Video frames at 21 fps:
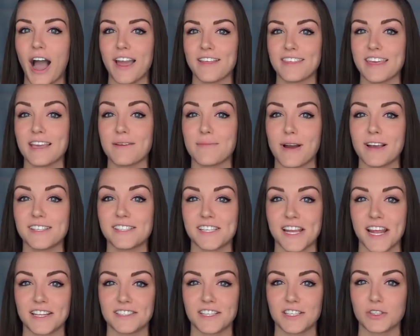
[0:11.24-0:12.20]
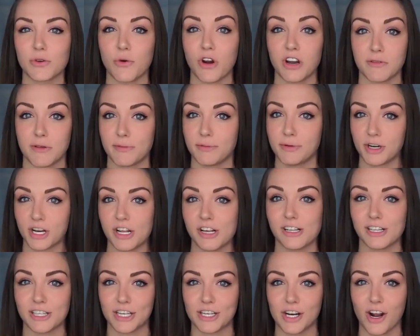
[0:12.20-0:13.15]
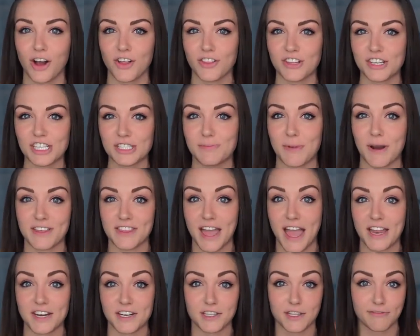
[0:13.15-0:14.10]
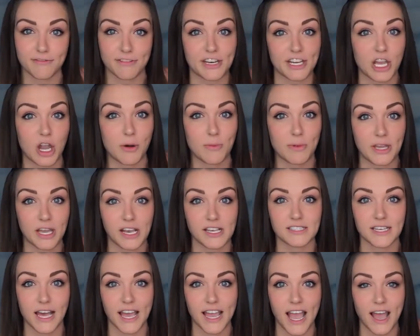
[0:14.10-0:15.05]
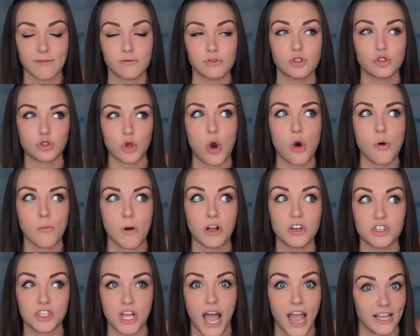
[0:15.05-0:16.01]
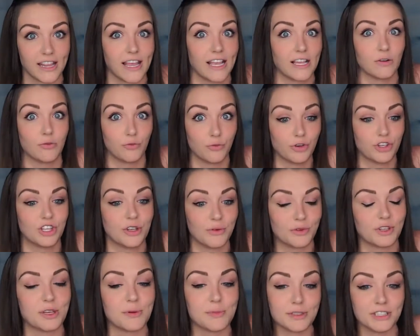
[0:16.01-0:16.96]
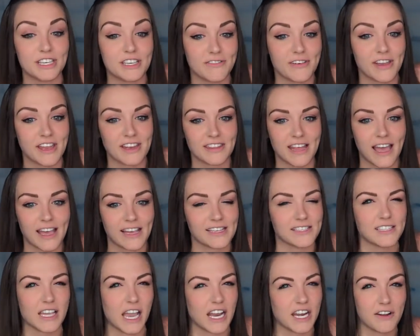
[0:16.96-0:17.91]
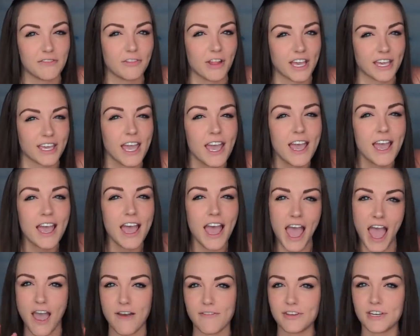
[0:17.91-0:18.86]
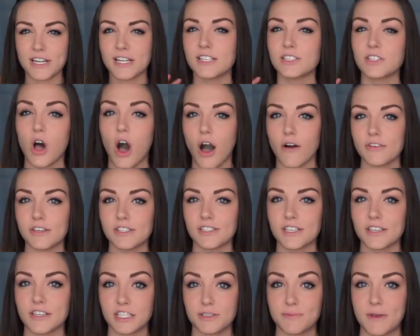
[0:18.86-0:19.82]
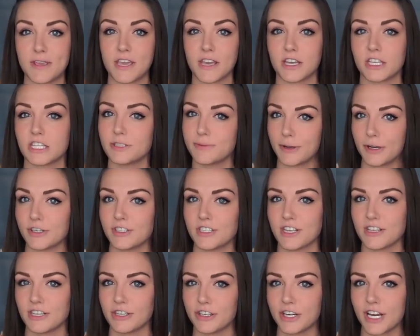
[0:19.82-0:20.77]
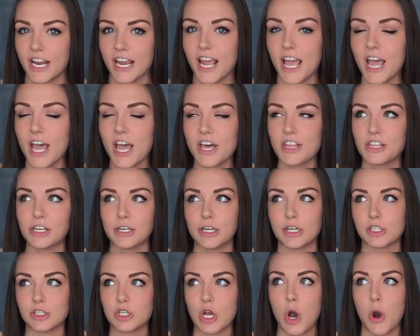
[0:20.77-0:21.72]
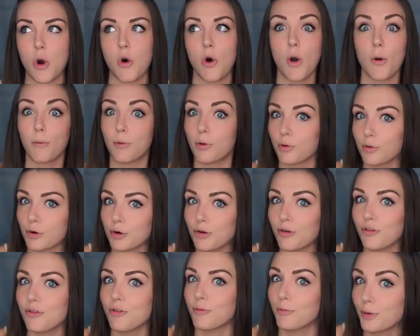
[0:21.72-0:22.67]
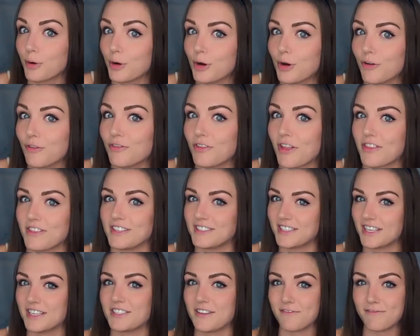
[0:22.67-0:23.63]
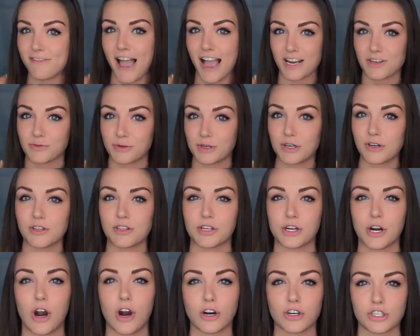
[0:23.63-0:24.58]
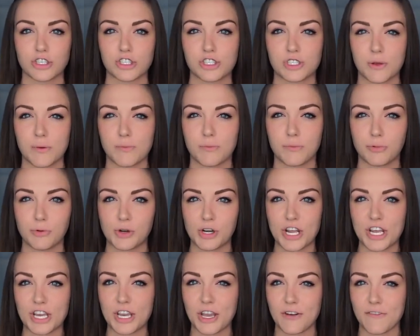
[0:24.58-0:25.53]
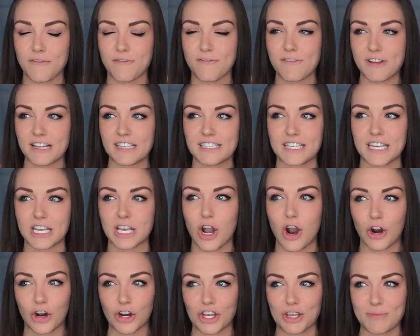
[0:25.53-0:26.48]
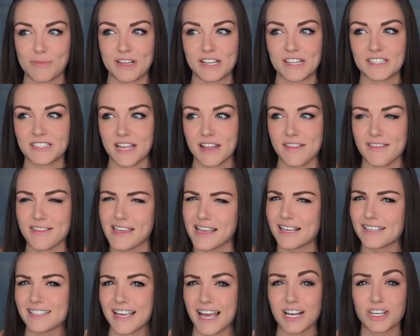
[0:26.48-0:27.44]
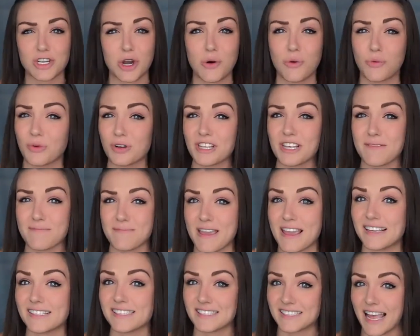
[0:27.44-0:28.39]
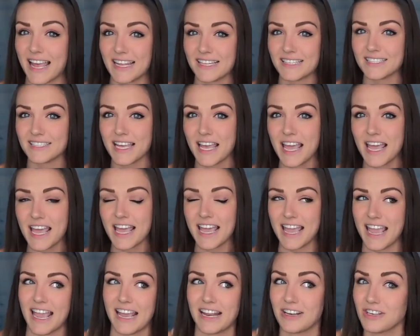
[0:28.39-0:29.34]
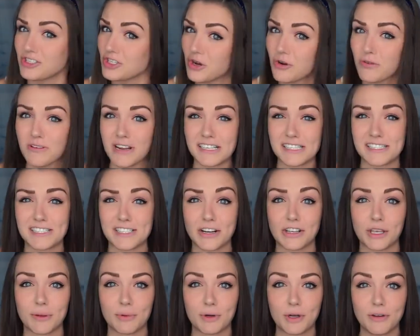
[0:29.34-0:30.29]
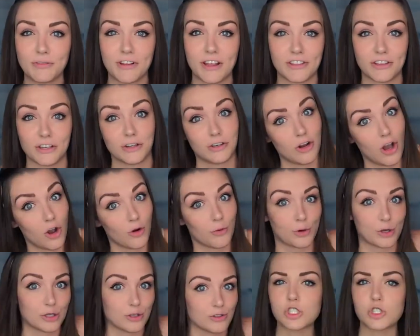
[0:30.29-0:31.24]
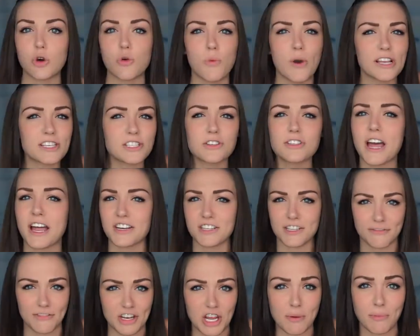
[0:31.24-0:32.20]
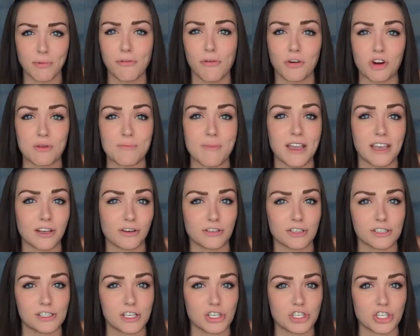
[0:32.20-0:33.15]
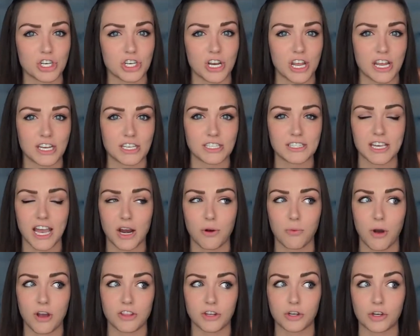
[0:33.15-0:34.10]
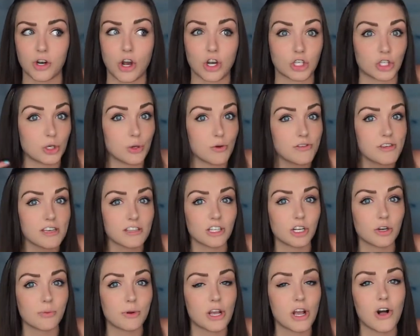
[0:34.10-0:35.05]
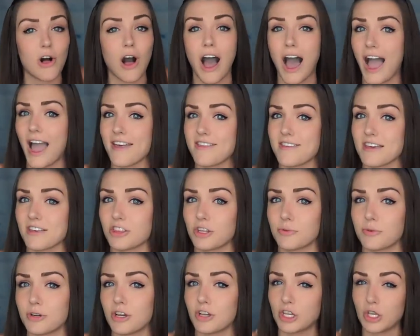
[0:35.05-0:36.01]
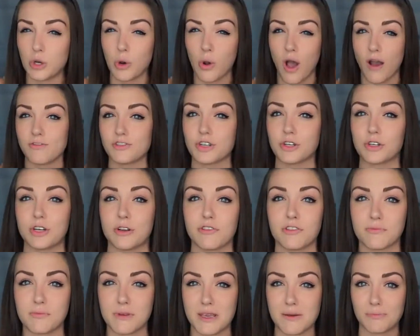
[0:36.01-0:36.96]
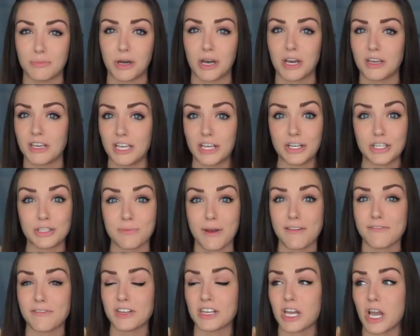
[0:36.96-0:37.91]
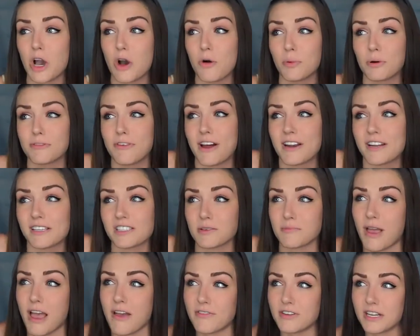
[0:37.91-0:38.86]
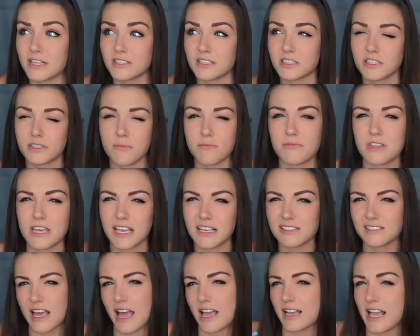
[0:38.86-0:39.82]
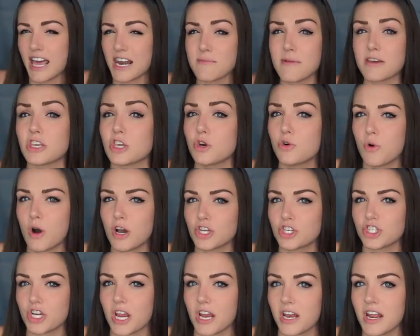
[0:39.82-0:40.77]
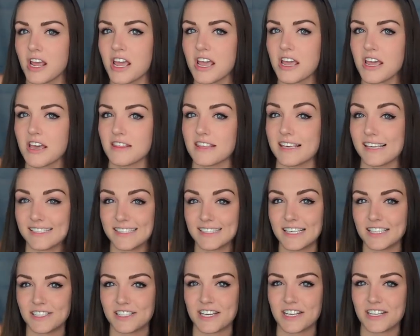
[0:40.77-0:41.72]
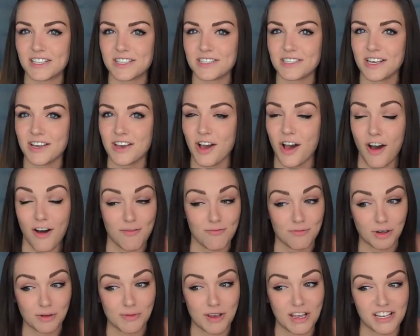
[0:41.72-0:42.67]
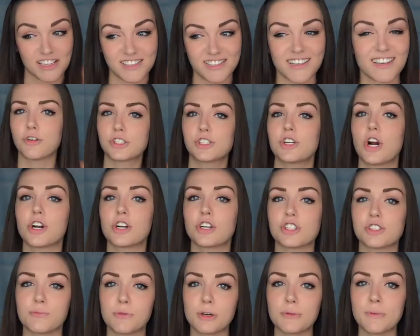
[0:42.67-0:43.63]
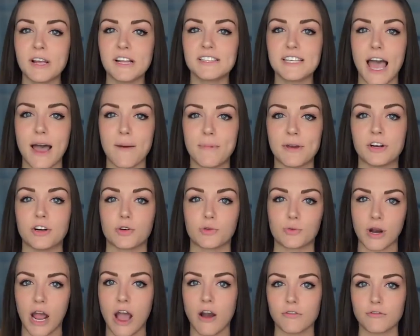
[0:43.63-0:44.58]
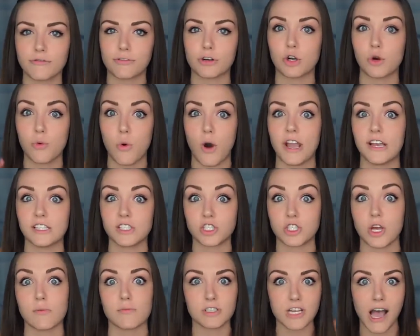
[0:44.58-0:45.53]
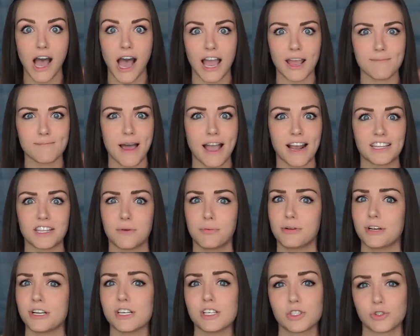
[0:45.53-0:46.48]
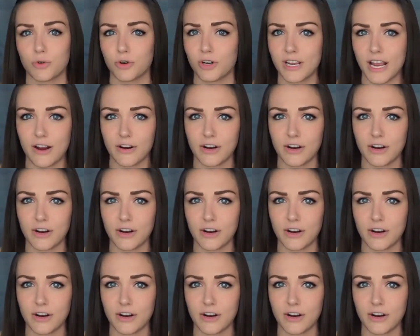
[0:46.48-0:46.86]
I think my stance is going to be pretty clear on this by the end of the video because I have so much that I like really, really believe in that is kind of like evidence. Obviously this being a conspiracy theory, there is no proof proof that this is in fact real. There are just some pretty convincing arguments and things that don't really make sense and don't necessarily prove that they're not real. So wait till the end of the video before you make your decision and decide whether or not you think they're real. I think they're real. You don't have to agree with me, but here's my video providing some evidence and some things that kind of make you question the existence of mermaids. For starters, mermaids have been around for quite some time. Back in the prehistoric